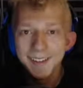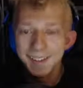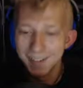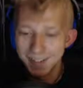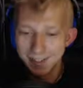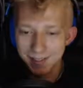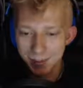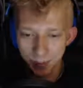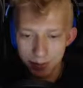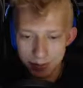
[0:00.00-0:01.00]
in a
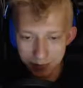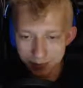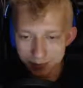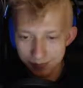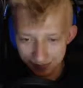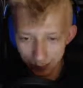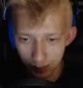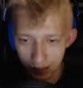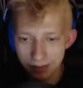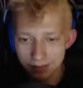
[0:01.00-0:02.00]
situation
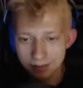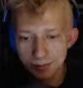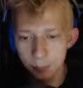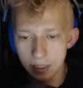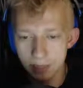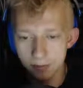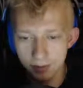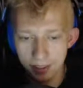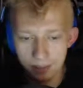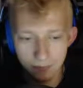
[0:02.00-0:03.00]
where we have to,
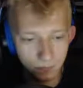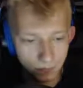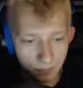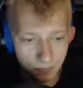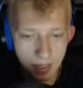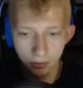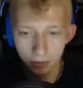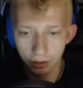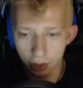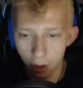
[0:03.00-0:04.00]
like,
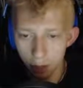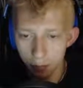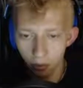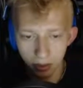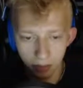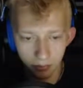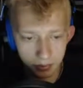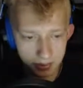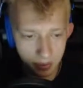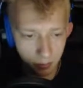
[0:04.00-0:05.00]
manually go up all the
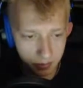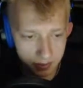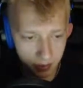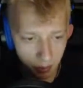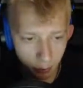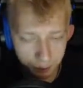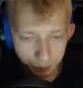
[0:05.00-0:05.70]
levels. That would be terrible.